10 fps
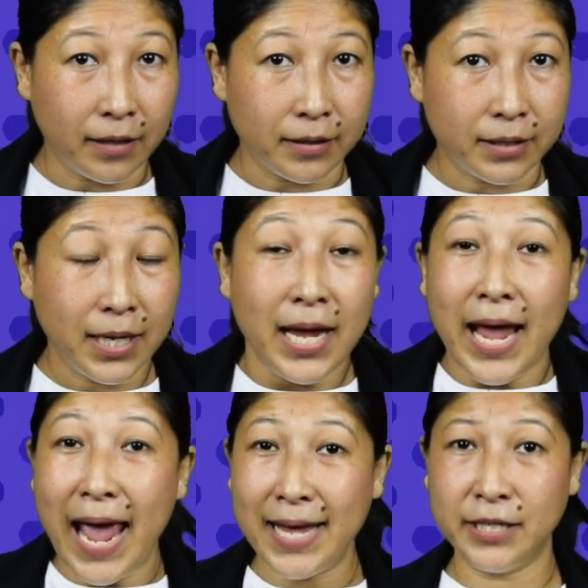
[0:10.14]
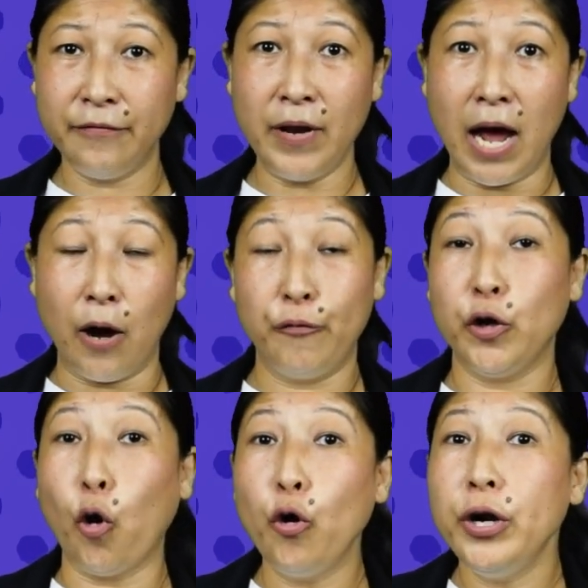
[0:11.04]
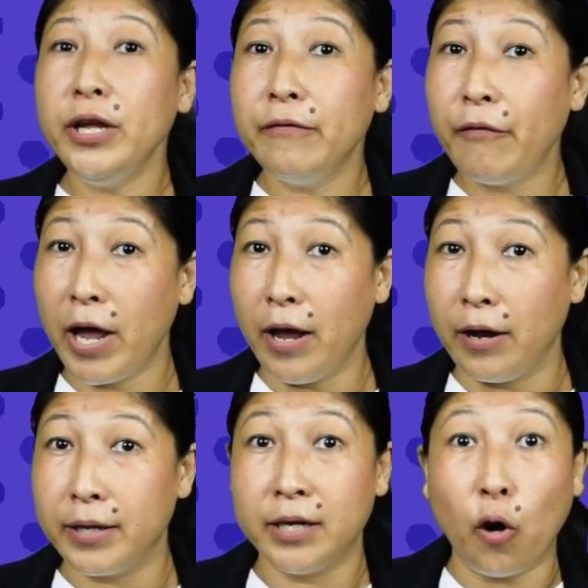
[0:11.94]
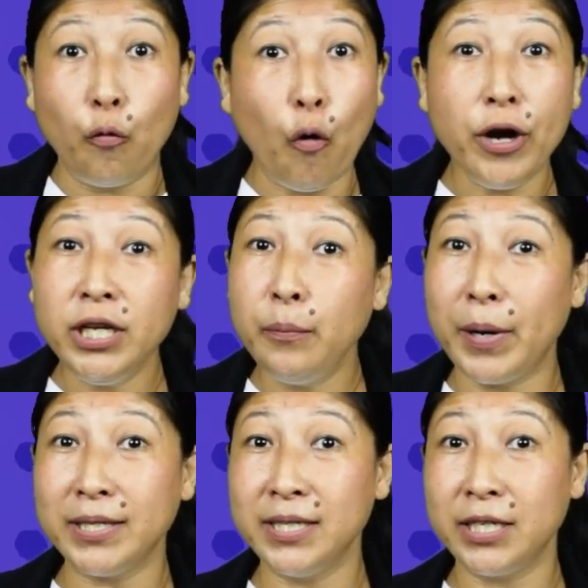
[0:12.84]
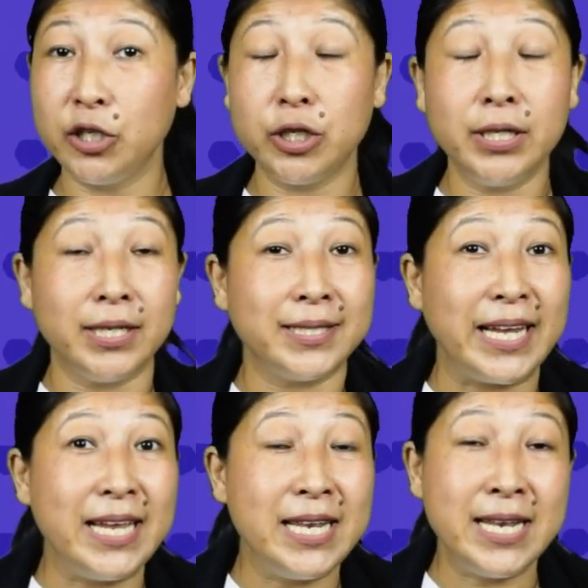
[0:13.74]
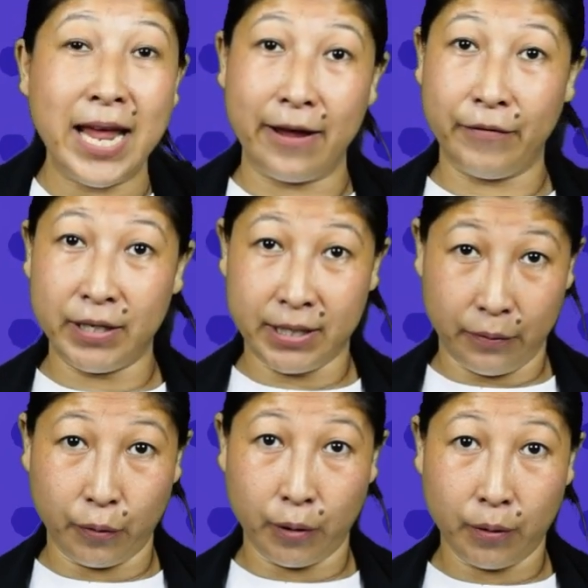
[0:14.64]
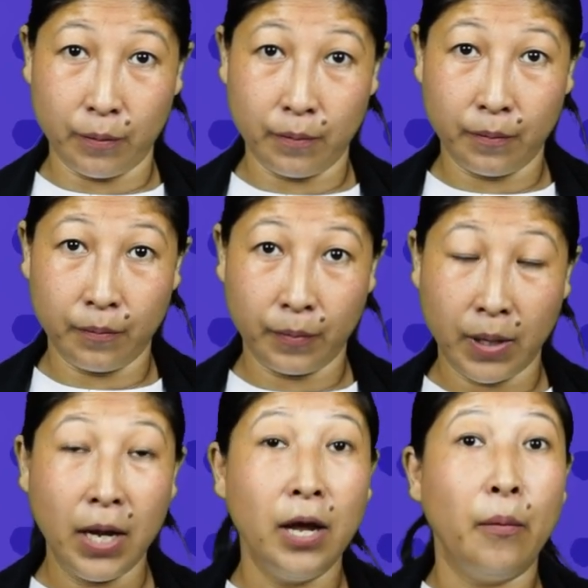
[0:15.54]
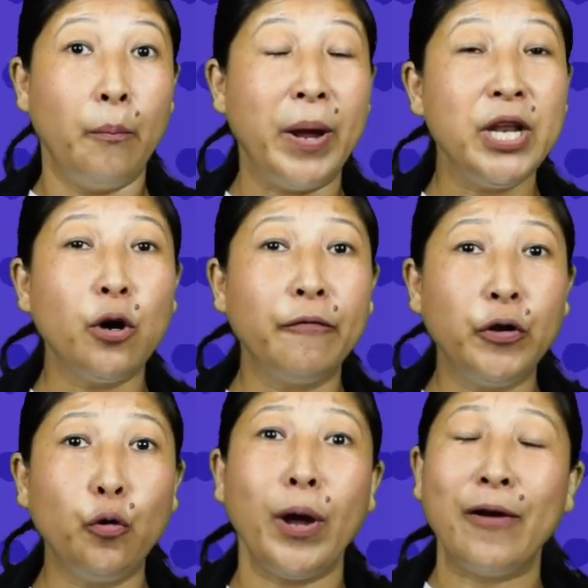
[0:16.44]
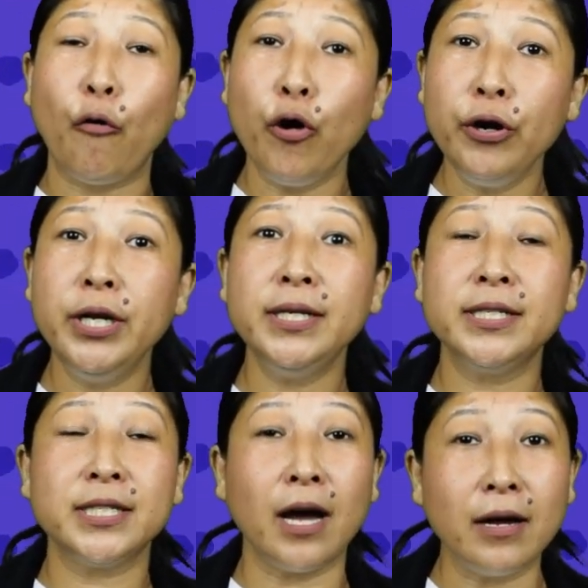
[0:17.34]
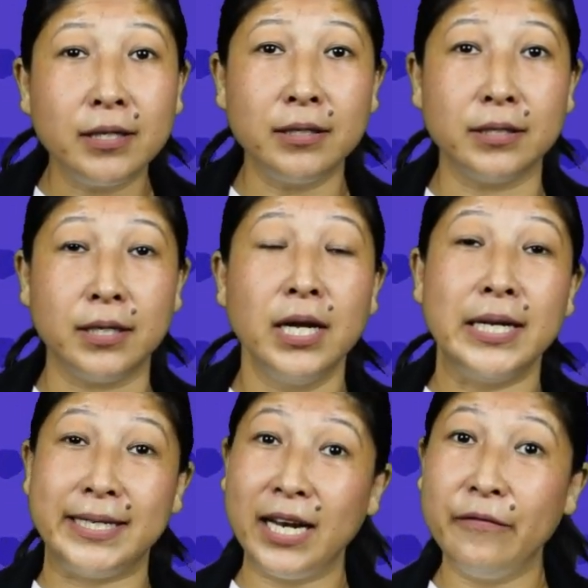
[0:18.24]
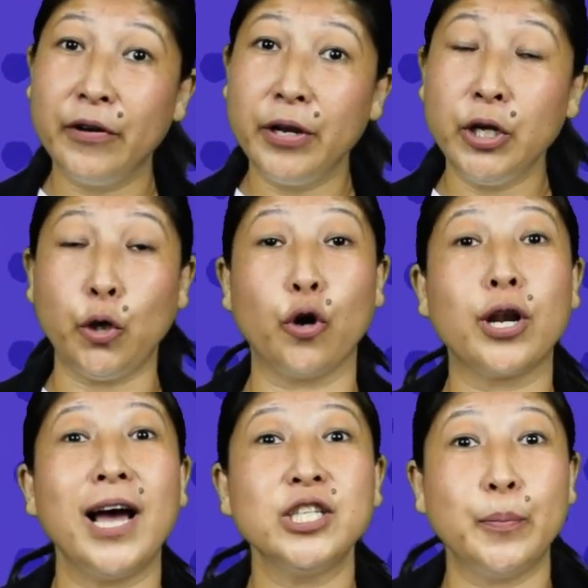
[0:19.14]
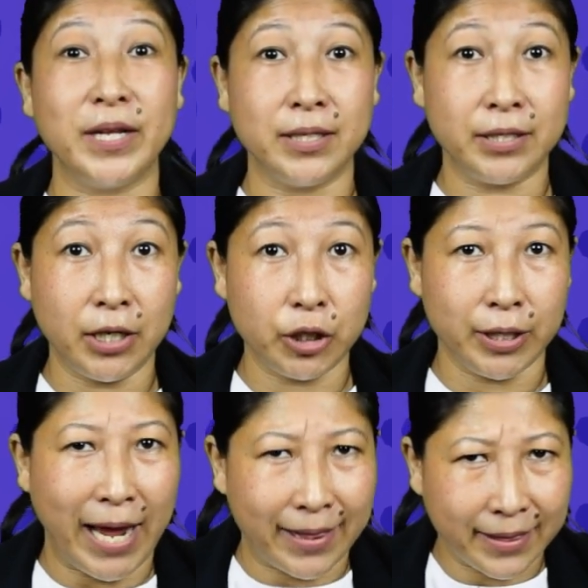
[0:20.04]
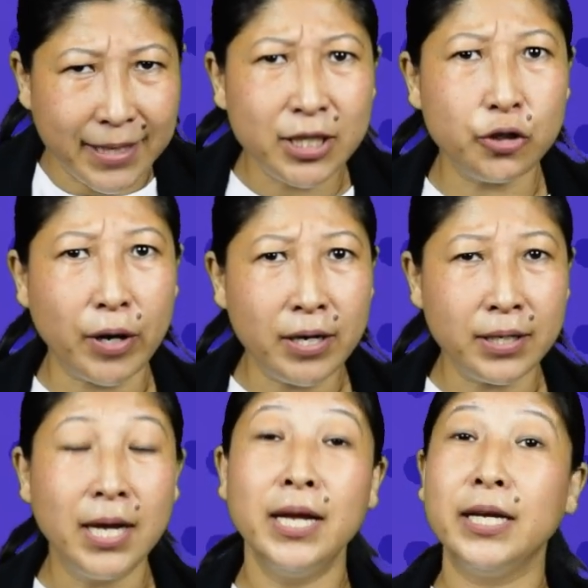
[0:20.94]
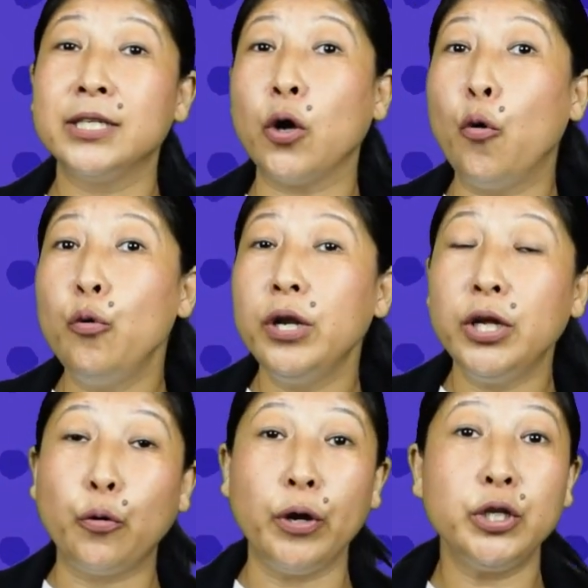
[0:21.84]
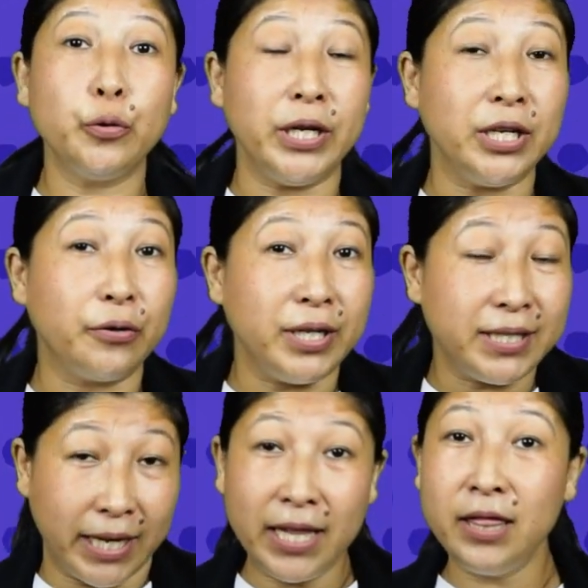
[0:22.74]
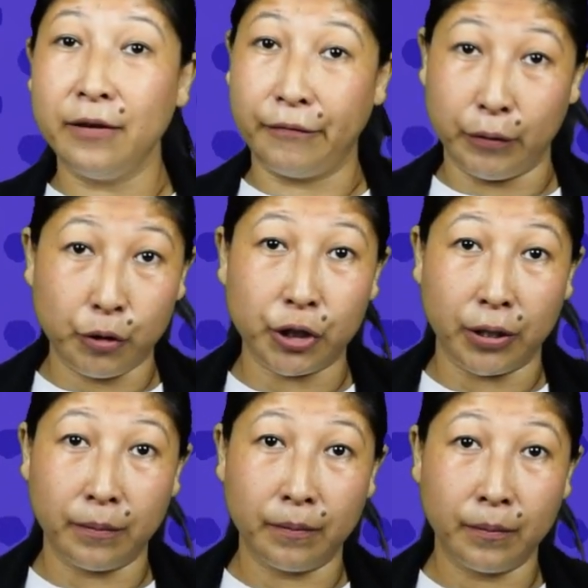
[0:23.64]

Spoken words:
storytellers, as of now, we are already aware that avoiding presentation is inevitable. Many of you have already started delivering your class presentation, and this trend is only going to increase in the future.